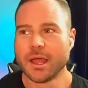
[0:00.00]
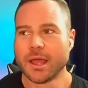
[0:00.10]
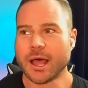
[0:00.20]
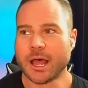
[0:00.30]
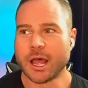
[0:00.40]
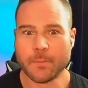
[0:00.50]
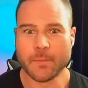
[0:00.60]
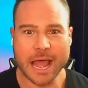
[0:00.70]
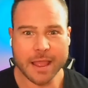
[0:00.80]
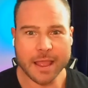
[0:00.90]

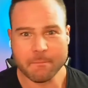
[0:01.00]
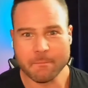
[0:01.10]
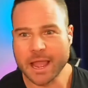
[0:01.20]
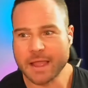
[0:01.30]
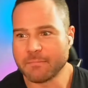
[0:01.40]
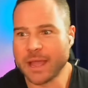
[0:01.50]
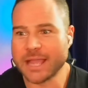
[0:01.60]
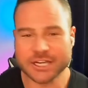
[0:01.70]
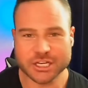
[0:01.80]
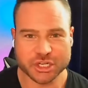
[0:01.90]
My
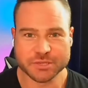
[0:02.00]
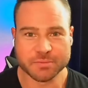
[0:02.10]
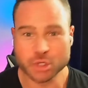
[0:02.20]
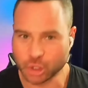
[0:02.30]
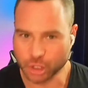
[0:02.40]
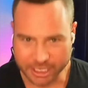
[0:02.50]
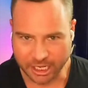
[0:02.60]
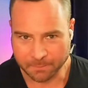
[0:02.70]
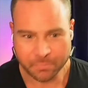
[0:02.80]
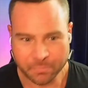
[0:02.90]
addiction is emotional
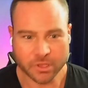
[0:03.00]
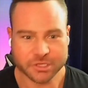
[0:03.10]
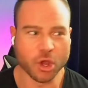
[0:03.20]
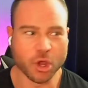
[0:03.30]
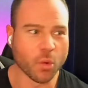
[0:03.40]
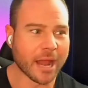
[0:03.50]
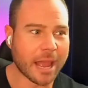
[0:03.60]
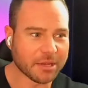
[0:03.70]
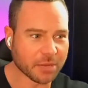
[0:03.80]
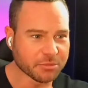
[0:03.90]
eating. So when I
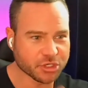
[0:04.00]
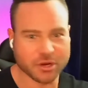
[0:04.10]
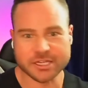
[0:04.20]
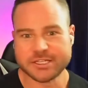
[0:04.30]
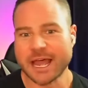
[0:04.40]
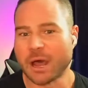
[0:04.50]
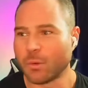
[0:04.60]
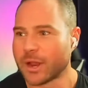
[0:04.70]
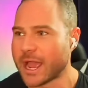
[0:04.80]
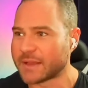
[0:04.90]
become stressed out,
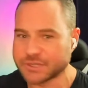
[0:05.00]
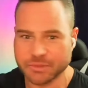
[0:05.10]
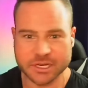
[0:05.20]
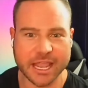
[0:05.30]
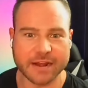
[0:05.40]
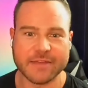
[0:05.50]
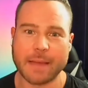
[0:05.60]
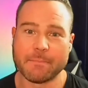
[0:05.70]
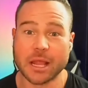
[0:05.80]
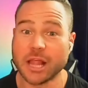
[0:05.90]
when I have something negative happen
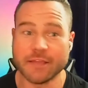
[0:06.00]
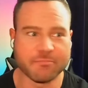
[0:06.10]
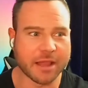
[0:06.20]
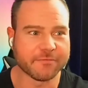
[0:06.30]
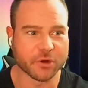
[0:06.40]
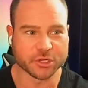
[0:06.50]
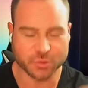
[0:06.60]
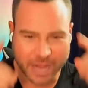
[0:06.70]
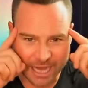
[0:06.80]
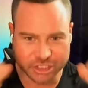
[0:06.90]
in my life, my first
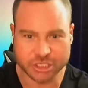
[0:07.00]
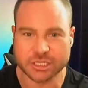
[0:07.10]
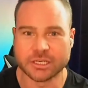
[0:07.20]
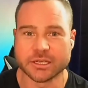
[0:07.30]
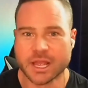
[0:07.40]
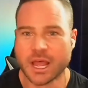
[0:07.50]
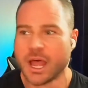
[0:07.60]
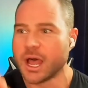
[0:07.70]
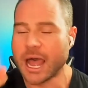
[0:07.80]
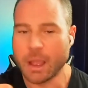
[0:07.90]
reaction is
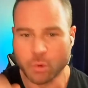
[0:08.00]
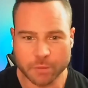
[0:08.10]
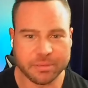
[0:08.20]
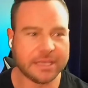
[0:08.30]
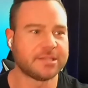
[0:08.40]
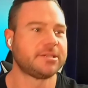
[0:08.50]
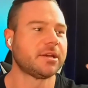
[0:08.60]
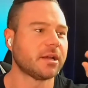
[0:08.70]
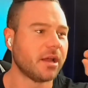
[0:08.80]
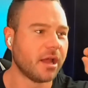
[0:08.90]
I want a
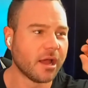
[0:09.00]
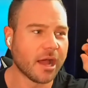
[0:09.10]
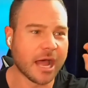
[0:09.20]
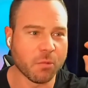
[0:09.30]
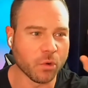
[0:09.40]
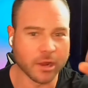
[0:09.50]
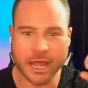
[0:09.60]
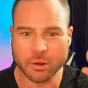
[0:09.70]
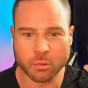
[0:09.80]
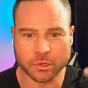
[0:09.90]
pizza. I
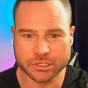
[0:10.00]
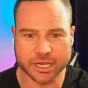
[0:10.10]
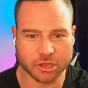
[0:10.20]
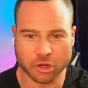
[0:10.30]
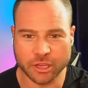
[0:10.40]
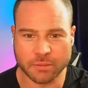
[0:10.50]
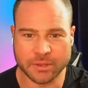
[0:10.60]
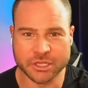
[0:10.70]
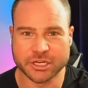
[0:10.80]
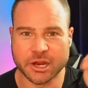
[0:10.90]
don't want just like a little thing of
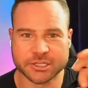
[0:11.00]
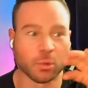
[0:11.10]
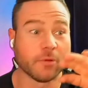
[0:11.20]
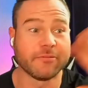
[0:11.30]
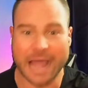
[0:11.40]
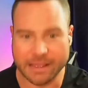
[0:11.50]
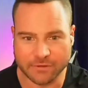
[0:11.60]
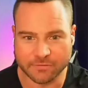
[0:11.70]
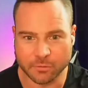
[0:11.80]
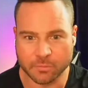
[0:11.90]
Ben & Jerry's. I want 5
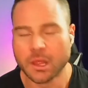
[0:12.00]
of them.